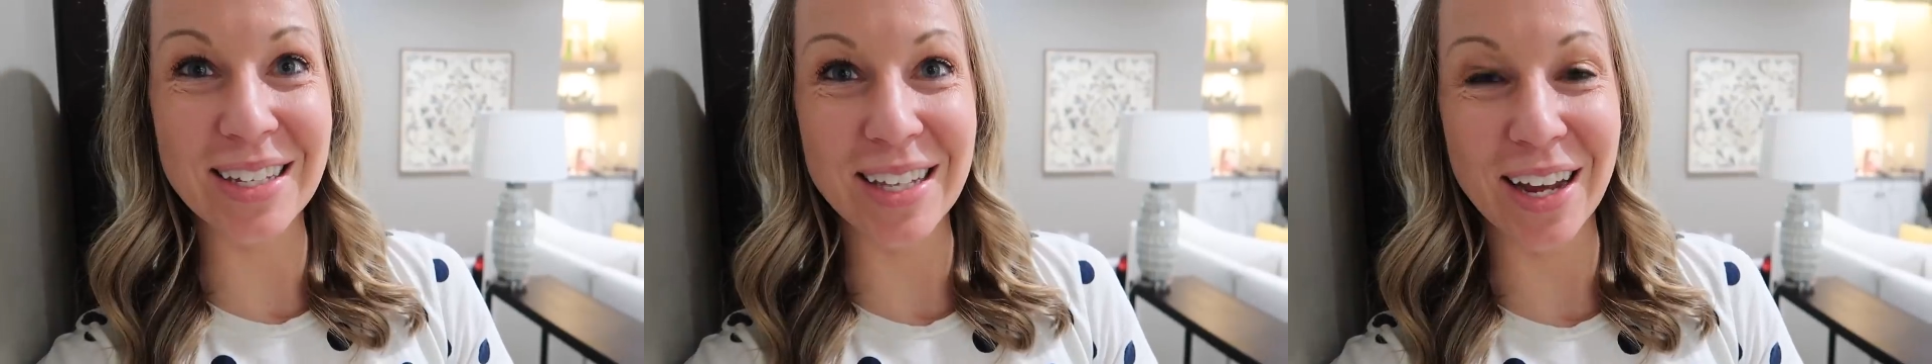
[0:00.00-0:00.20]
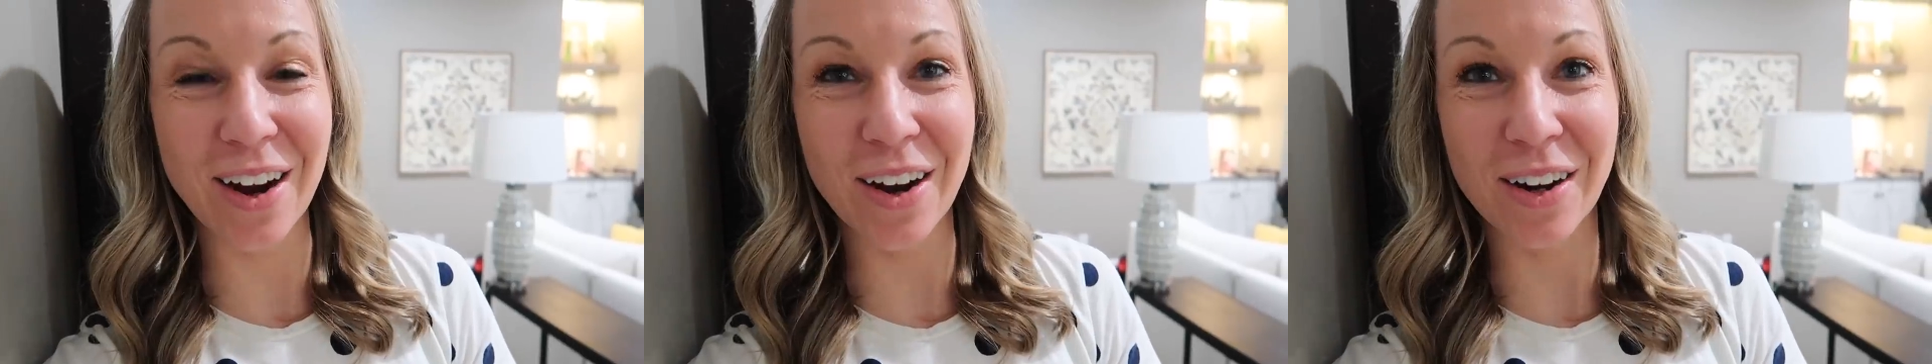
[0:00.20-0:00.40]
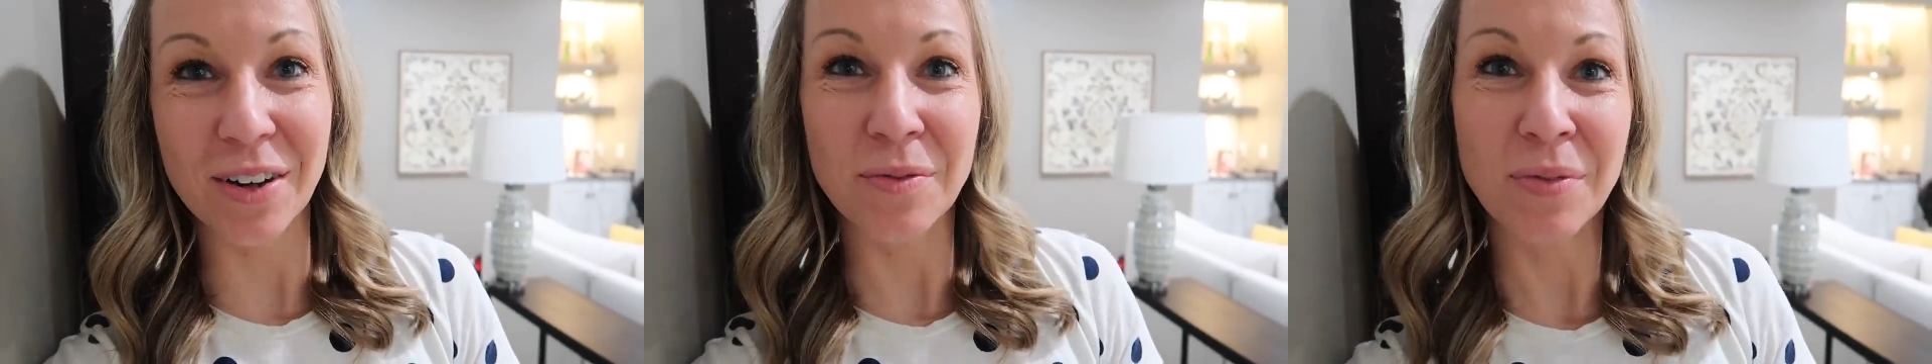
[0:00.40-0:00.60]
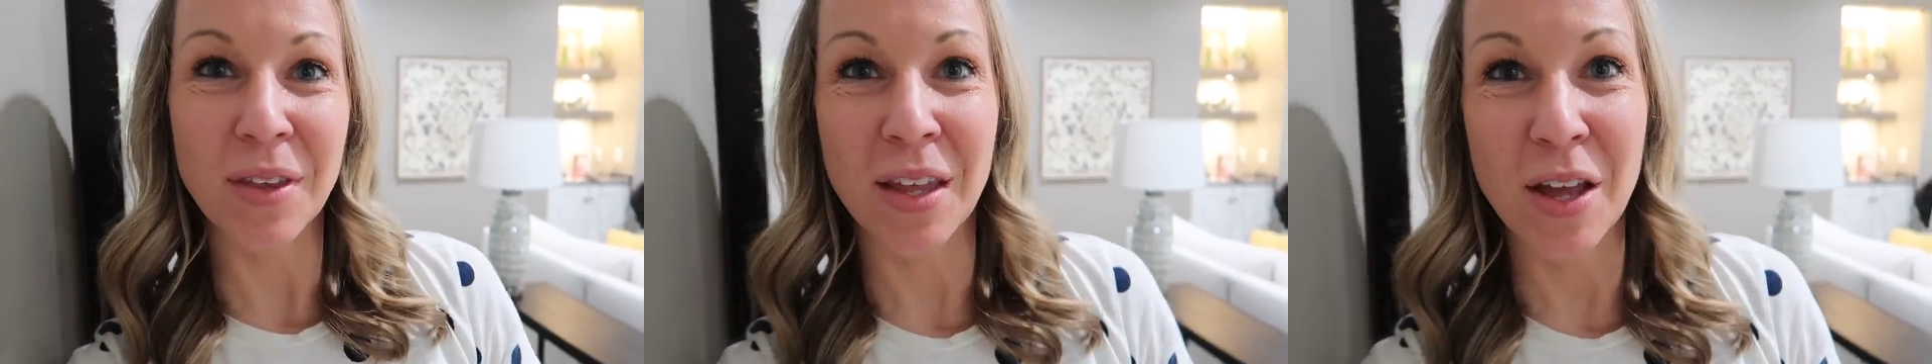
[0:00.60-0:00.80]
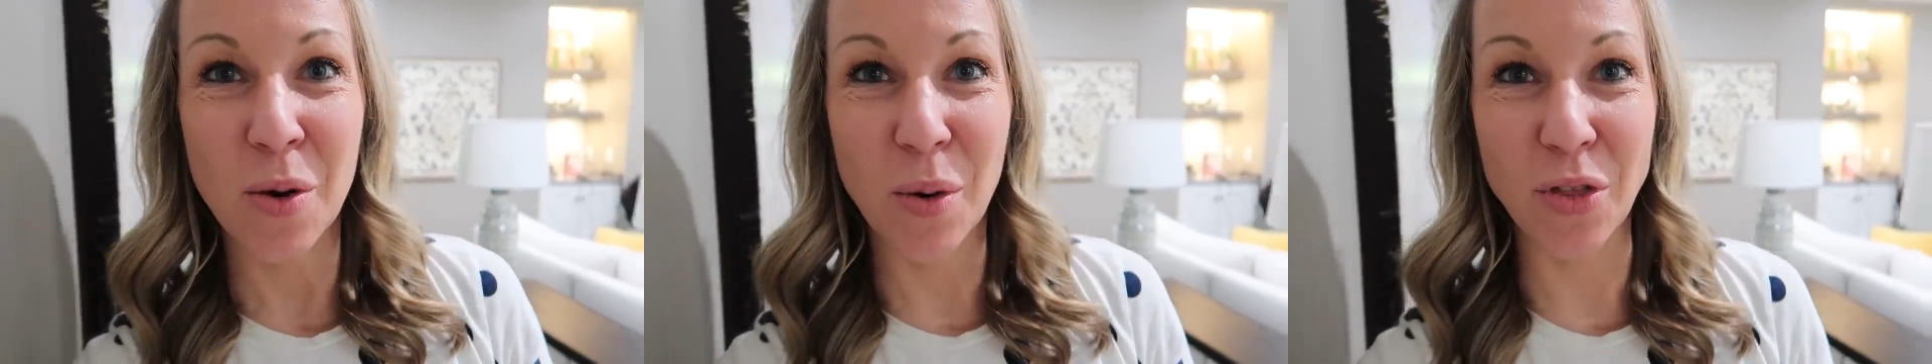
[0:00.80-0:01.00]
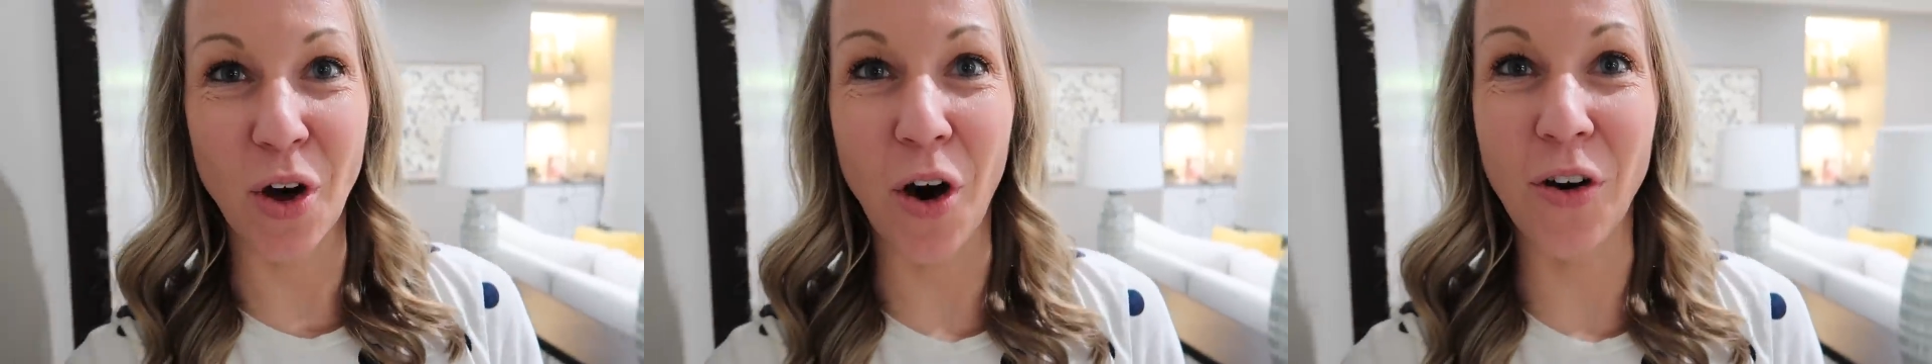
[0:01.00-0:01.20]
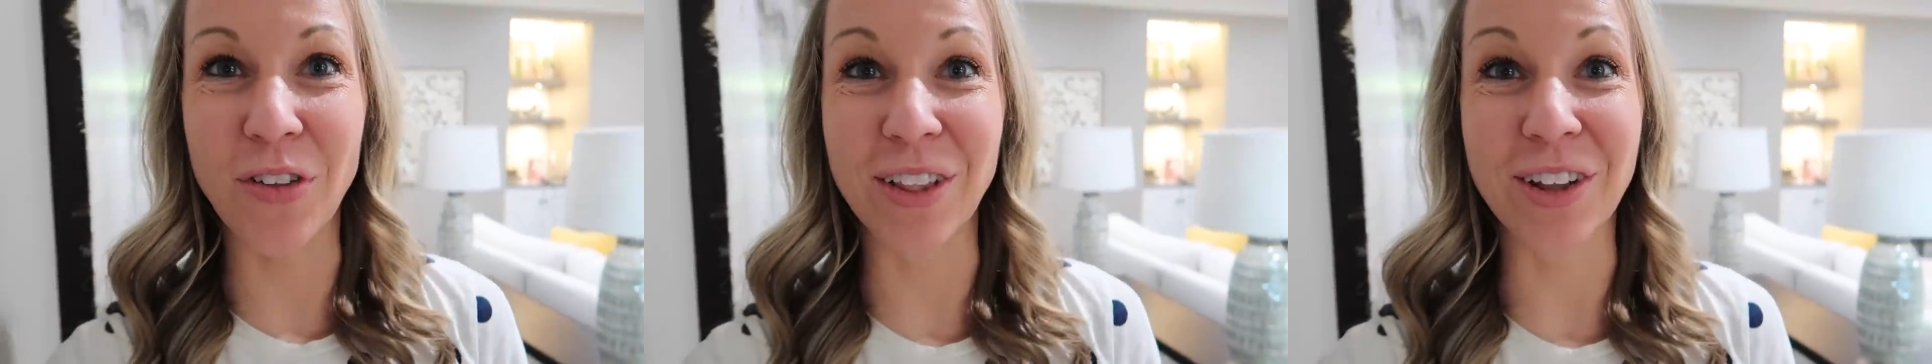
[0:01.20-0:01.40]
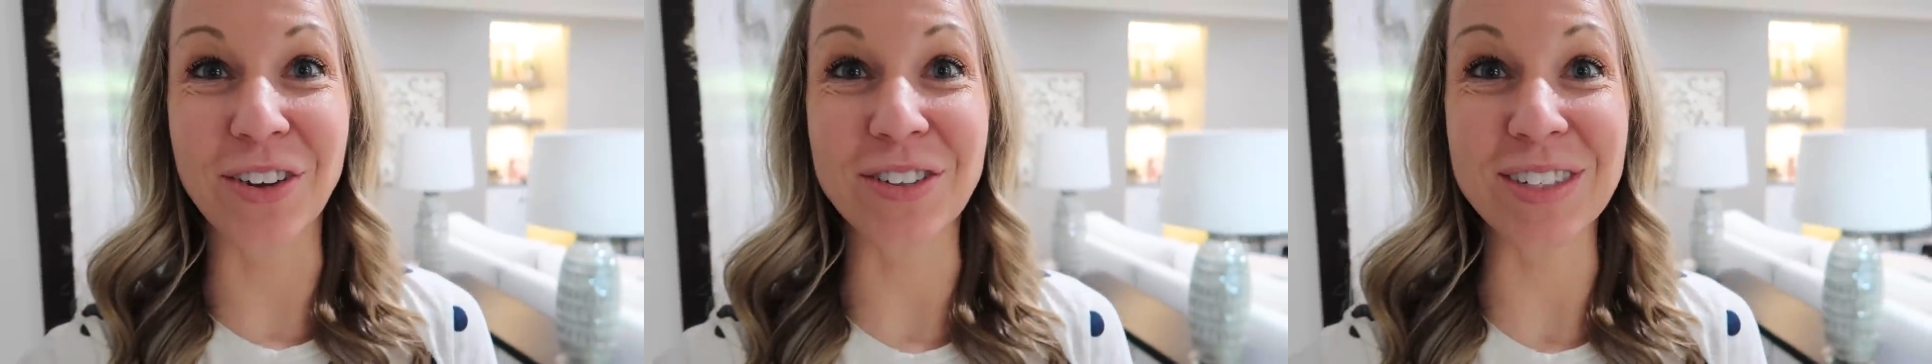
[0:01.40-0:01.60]
they are with all the
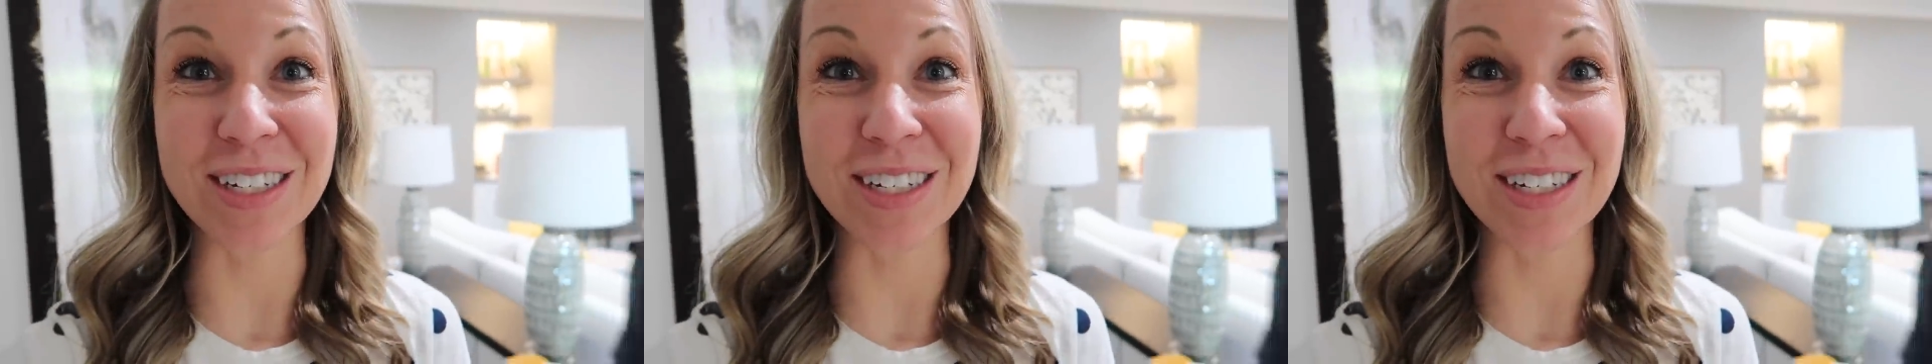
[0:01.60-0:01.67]
little